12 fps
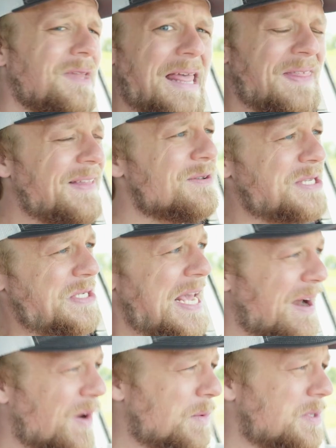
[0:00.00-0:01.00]
I think that was a
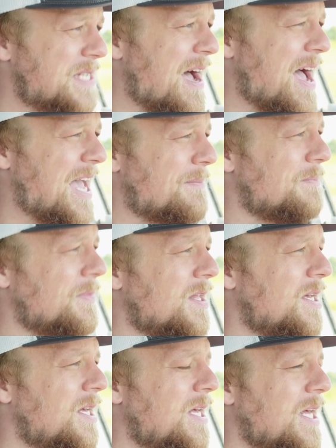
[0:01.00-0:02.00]
terrible time,
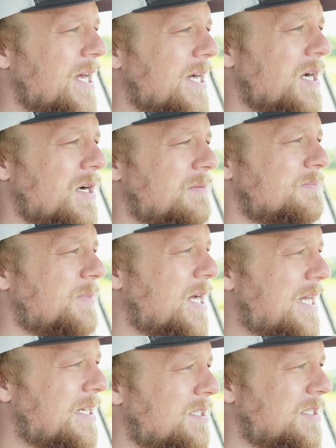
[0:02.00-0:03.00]
but